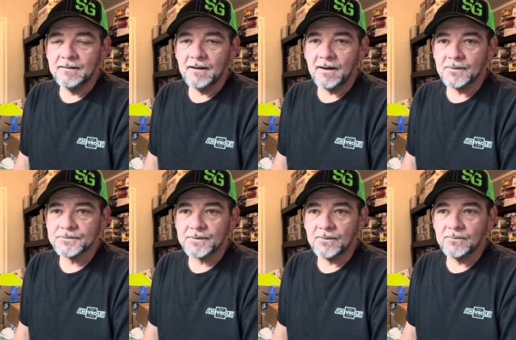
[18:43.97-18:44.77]

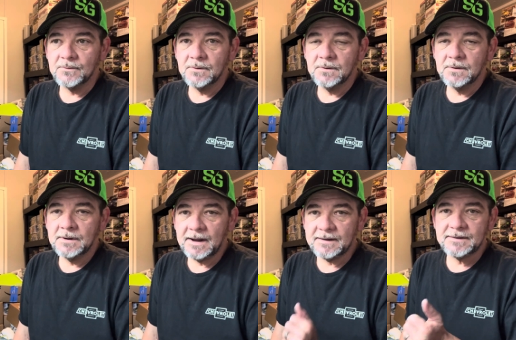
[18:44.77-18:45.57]
also,
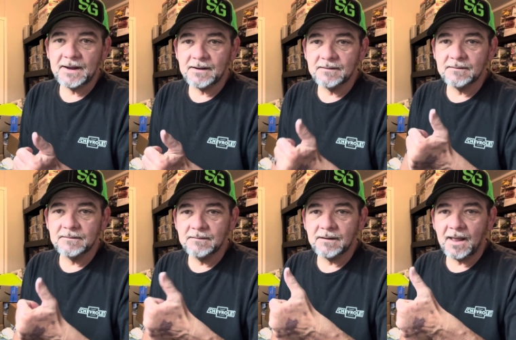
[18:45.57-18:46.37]
hit that
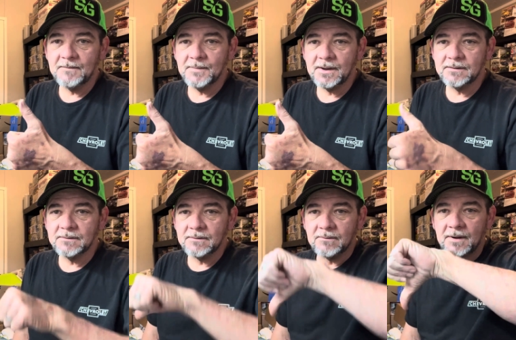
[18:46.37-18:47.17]
like
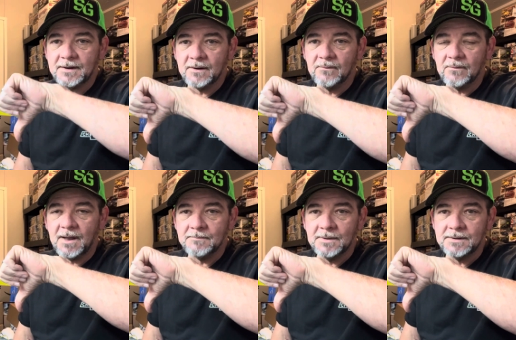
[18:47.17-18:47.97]
button or that don't
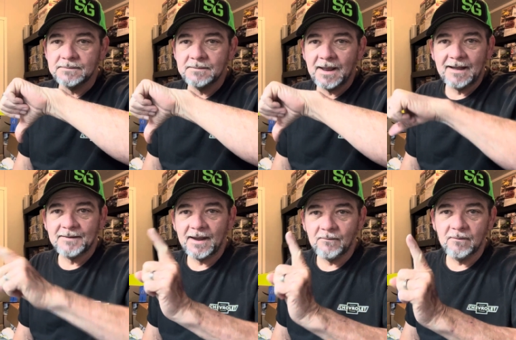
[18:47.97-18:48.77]
like button. I've
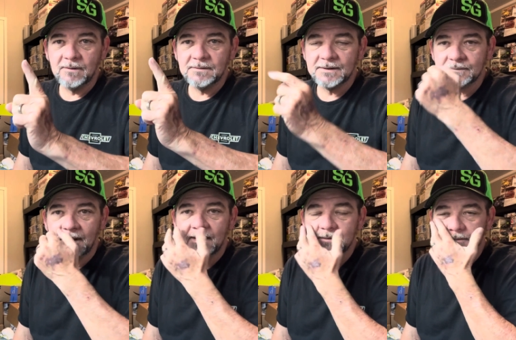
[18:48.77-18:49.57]
had one
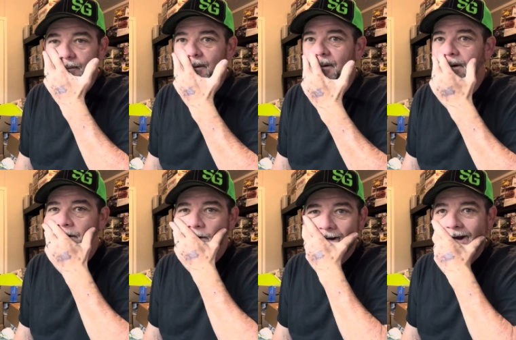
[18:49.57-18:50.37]
dislike so
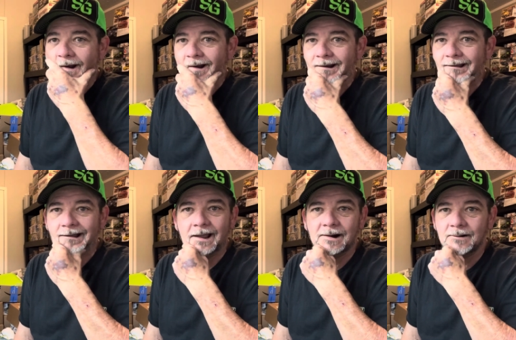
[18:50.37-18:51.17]
far, and
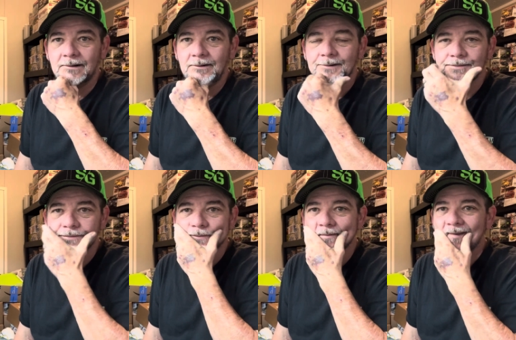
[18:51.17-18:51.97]
I don't know.
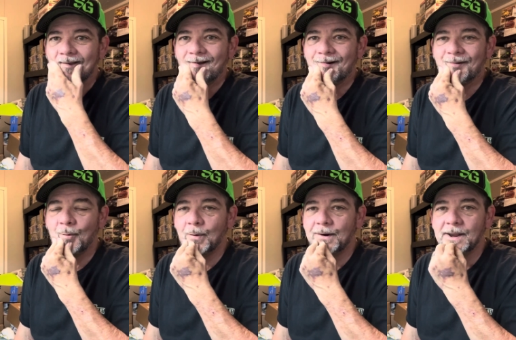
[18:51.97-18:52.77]
I don't know
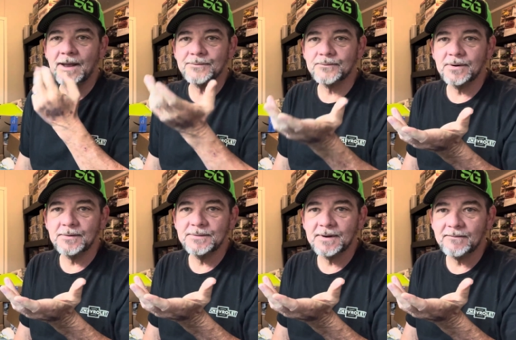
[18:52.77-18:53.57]
where the guy's
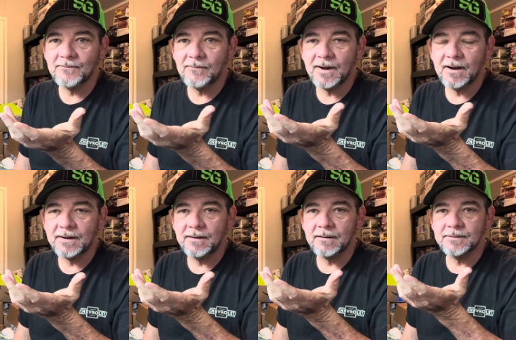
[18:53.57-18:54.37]
from. He's not around
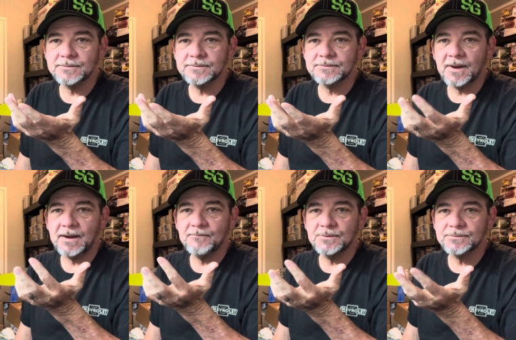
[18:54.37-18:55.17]
here because his
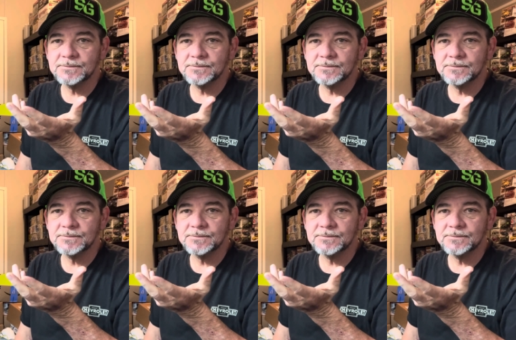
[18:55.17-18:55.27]
name was